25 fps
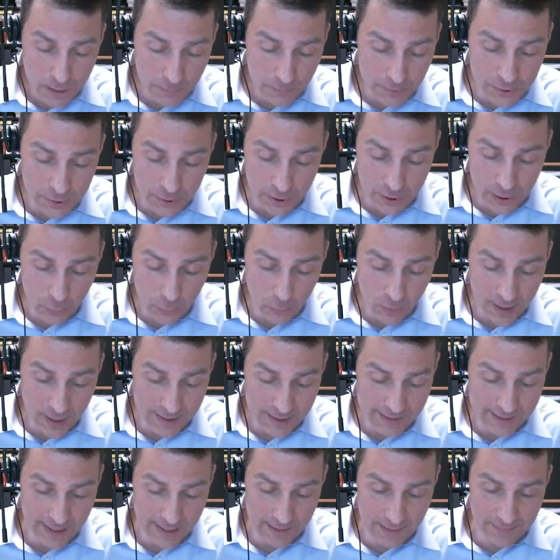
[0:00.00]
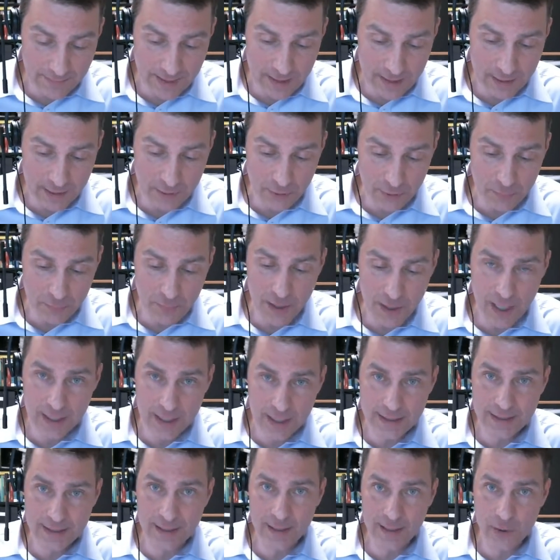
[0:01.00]
but you're going to want to set up that
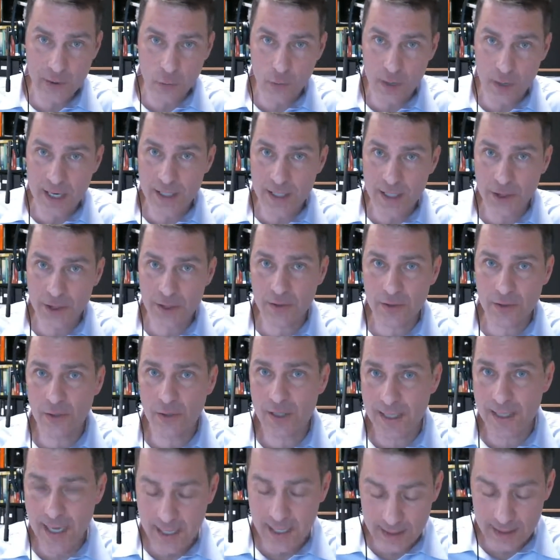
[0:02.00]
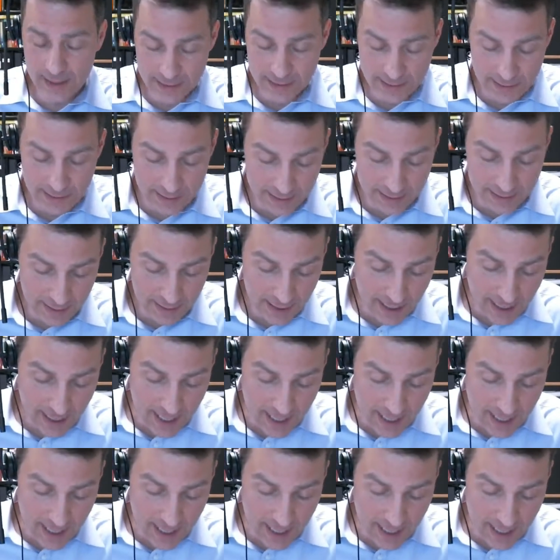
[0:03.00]
DuPont equation or analysis.